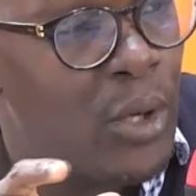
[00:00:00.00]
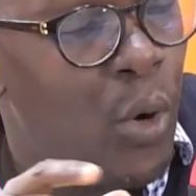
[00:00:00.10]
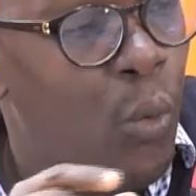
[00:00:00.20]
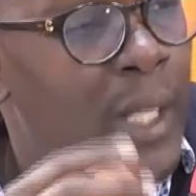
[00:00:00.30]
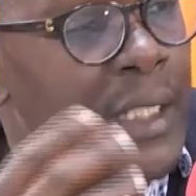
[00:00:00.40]

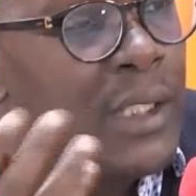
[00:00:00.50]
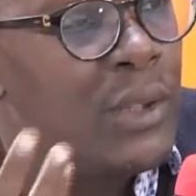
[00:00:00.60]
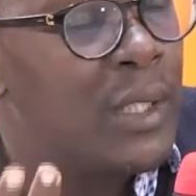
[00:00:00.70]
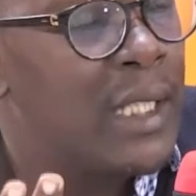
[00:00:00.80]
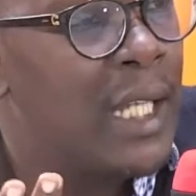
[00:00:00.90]
when did
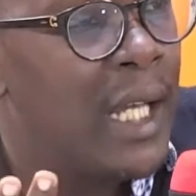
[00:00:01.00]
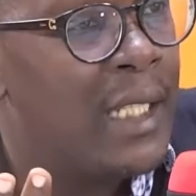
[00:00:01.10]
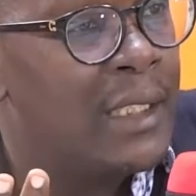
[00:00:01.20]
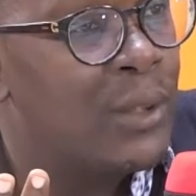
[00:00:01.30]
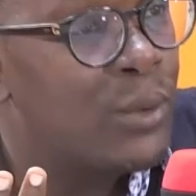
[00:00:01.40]
you hear
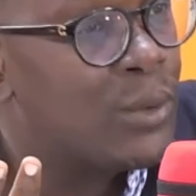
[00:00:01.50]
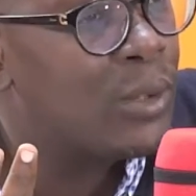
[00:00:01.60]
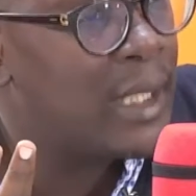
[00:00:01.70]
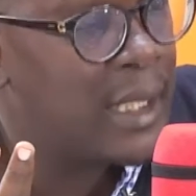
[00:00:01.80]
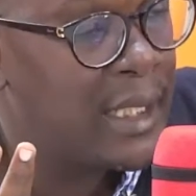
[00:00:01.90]
in the
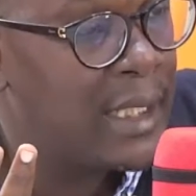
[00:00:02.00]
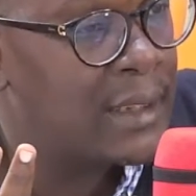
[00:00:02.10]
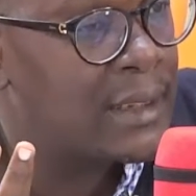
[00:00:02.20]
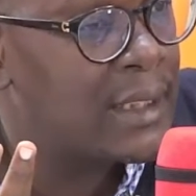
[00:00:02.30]
rural areas,